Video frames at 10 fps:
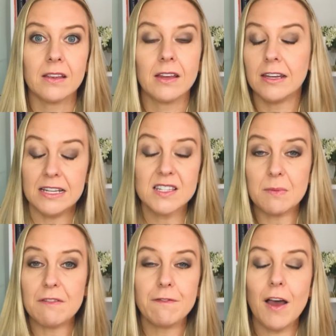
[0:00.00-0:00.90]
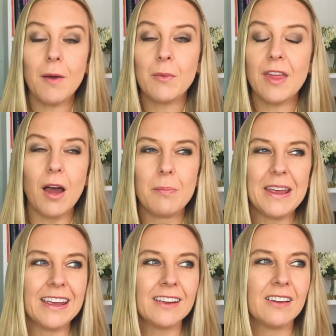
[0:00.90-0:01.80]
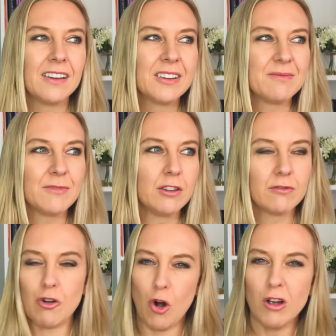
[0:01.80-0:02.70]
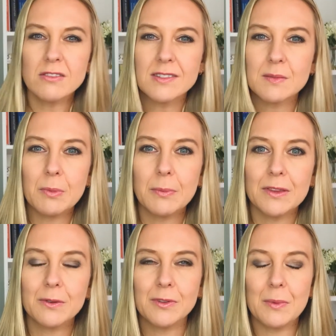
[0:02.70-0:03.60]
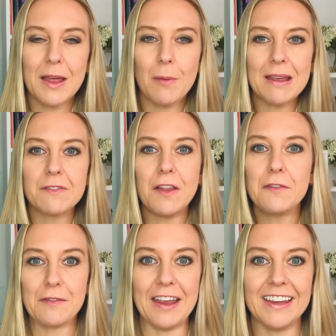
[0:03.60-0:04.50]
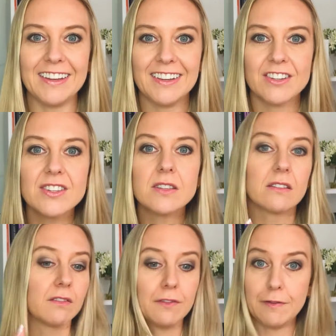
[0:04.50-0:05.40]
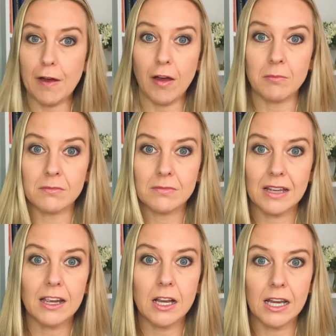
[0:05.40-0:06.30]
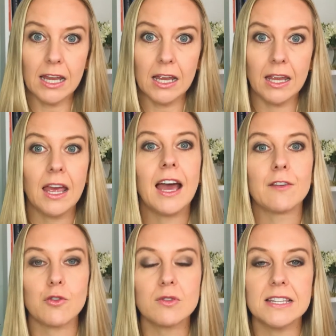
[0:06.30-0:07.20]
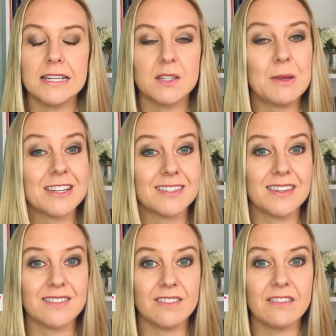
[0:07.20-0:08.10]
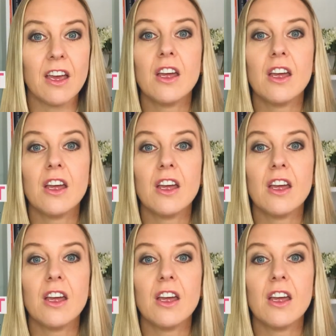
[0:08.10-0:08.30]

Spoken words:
It needs to be firm without being cross, but also without being fluffy. Just firm and clear. And of course it needs to be consistent.